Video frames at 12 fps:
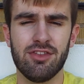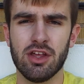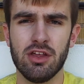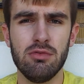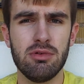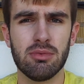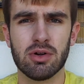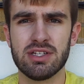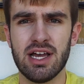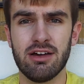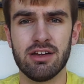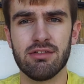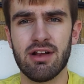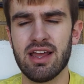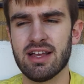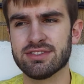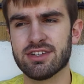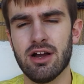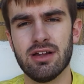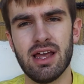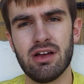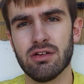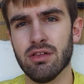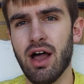the human mortality rate has gone
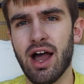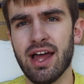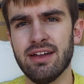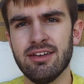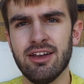down a lot.